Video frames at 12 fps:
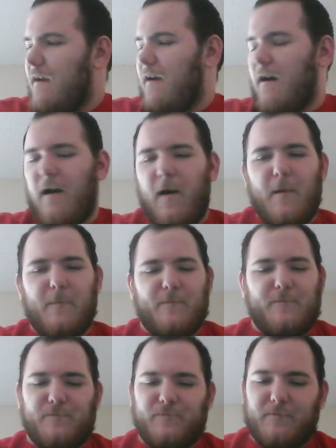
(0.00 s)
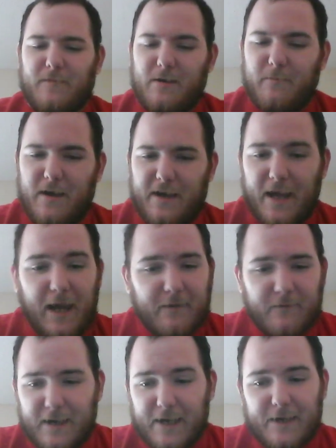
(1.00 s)
Oh, fuck. But
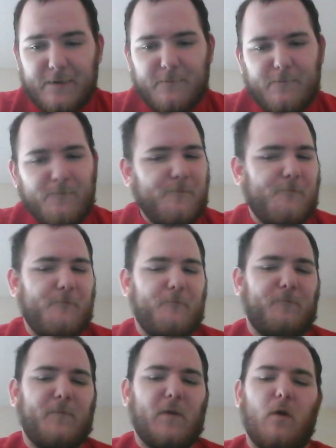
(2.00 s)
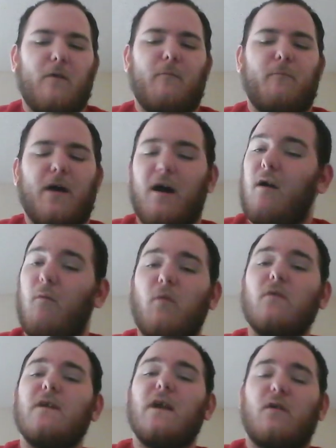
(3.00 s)
anyway. So, but we'll
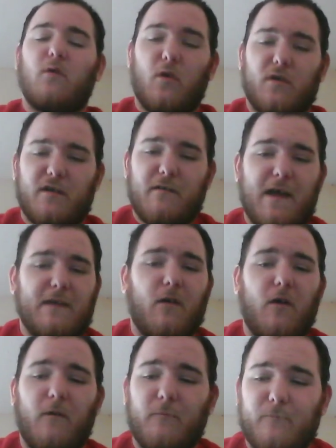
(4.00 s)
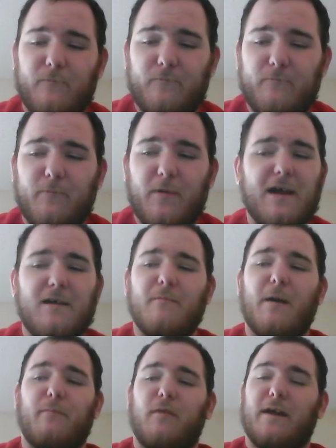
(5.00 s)
be a cloaker then, I'll. But that's
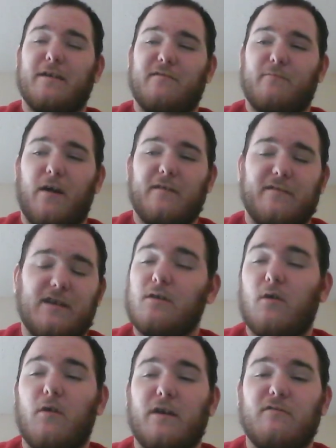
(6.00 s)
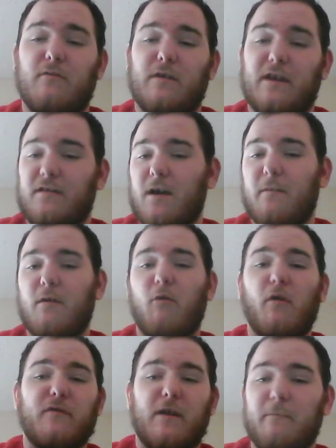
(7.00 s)
my plan too, but I keep going until we hit the camera
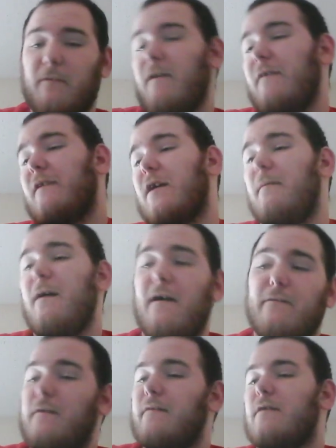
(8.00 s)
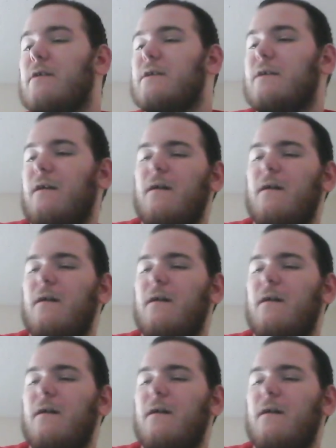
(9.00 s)
wall tape, but then the